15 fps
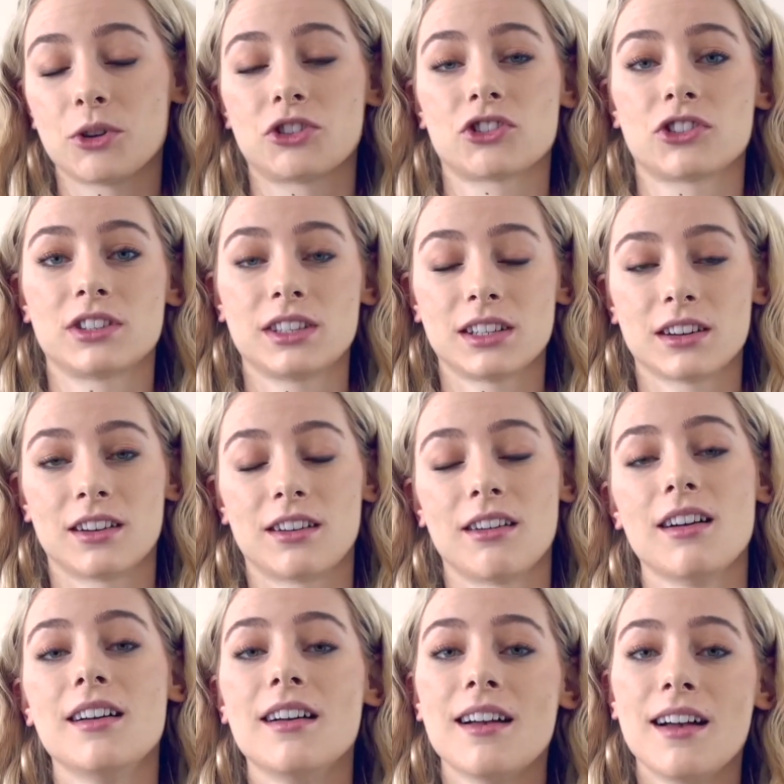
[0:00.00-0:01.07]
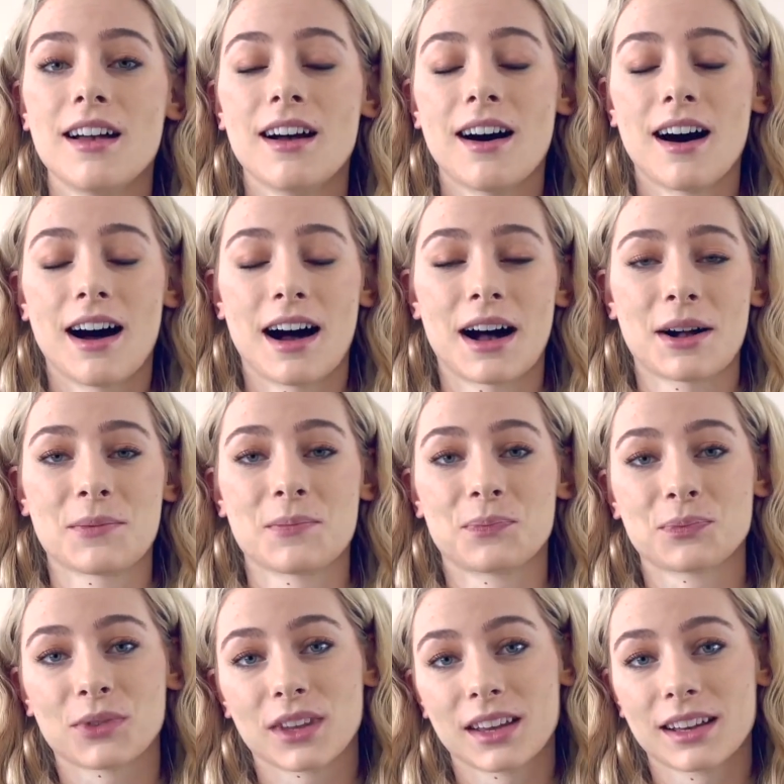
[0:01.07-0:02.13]
which is still
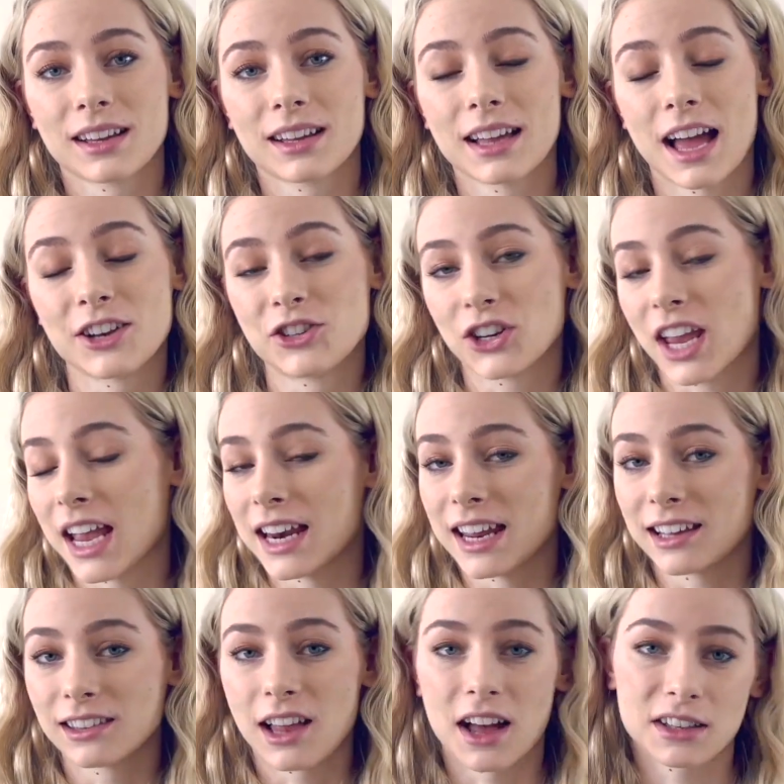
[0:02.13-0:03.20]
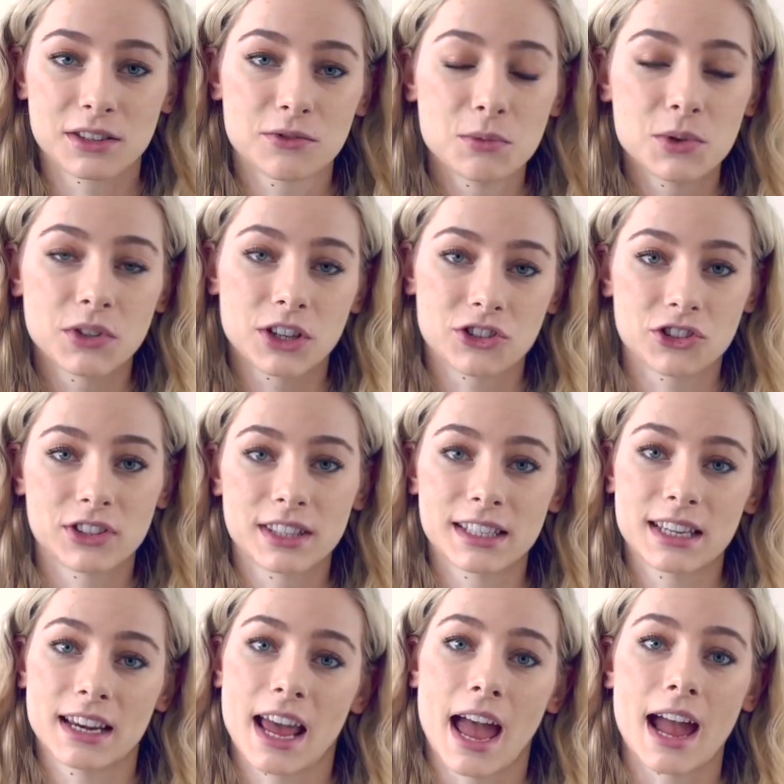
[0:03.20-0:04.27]
um, educating lots of musicians
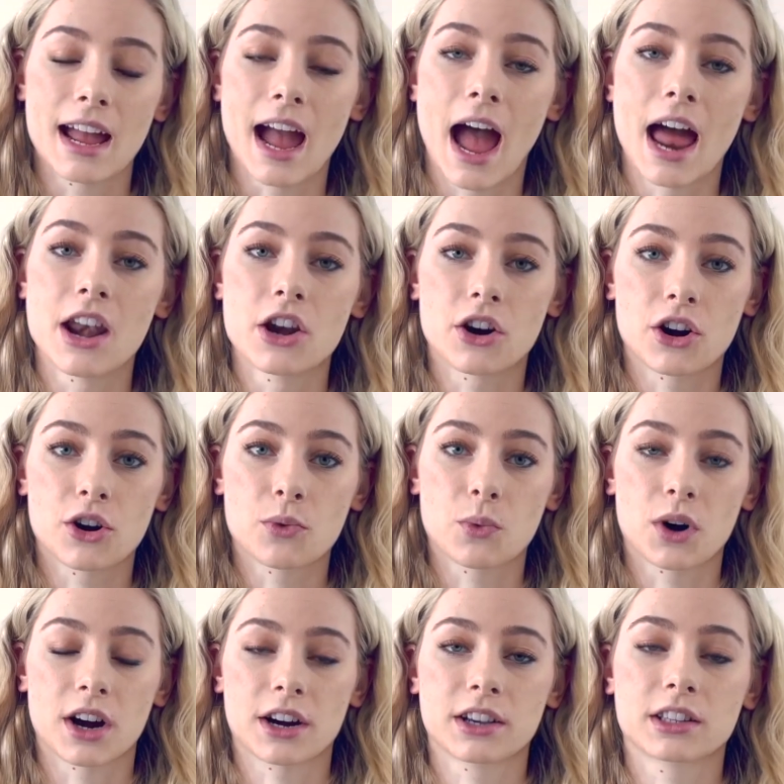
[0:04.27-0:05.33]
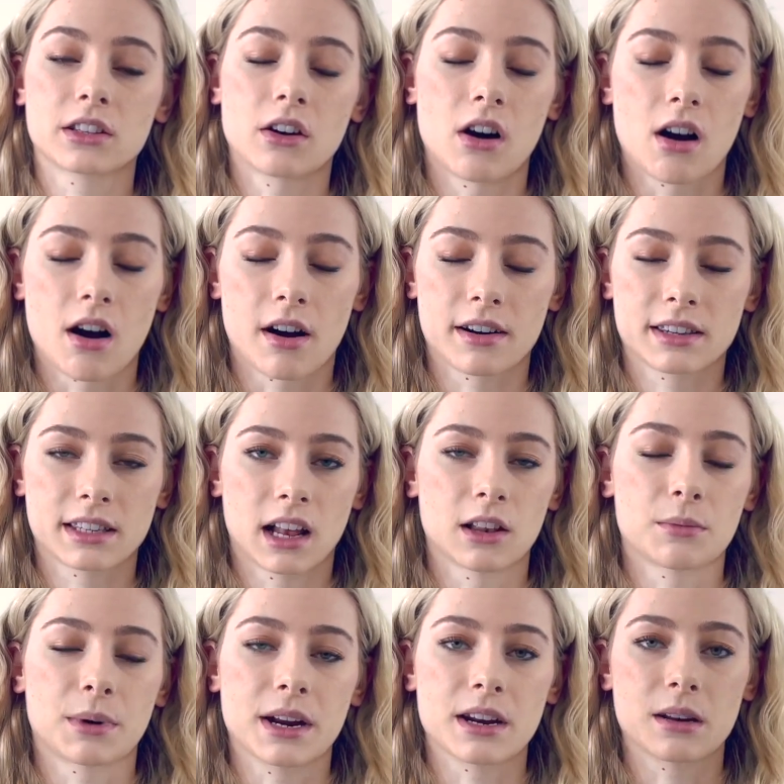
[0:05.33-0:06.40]
today, and her works are
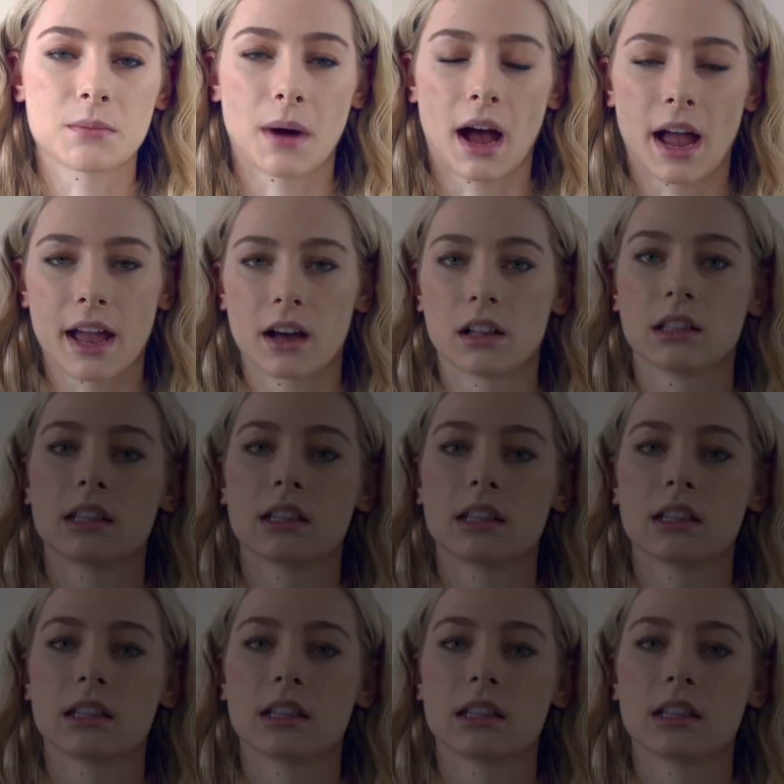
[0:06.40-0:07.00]
celebrated by a